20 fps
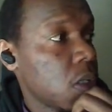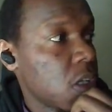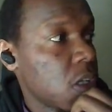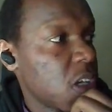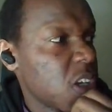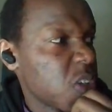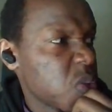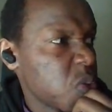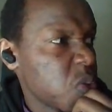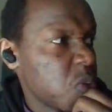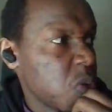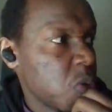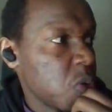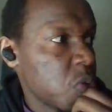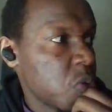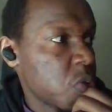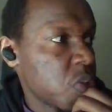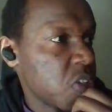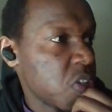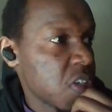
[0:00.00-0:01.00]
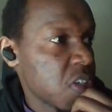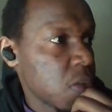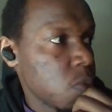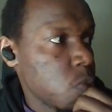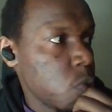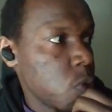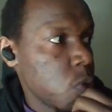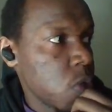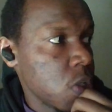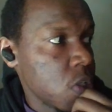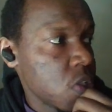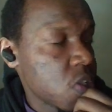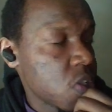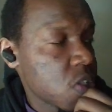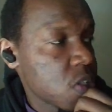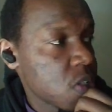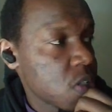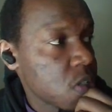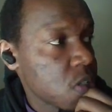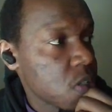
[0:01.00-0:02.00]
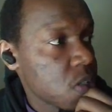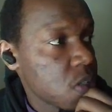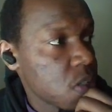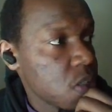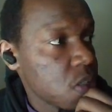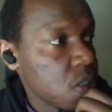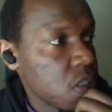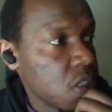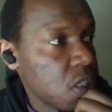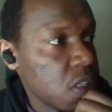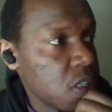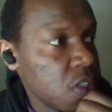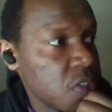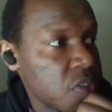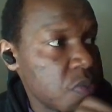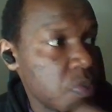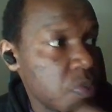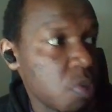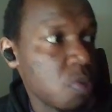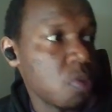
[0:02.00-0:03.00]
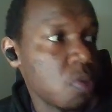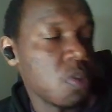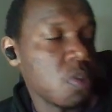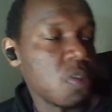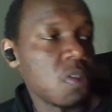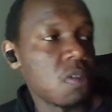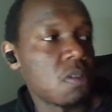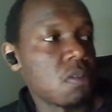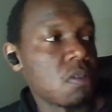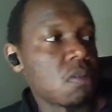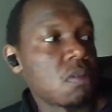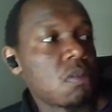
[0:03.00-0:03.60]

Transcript: So you're going to see some warnings. This is because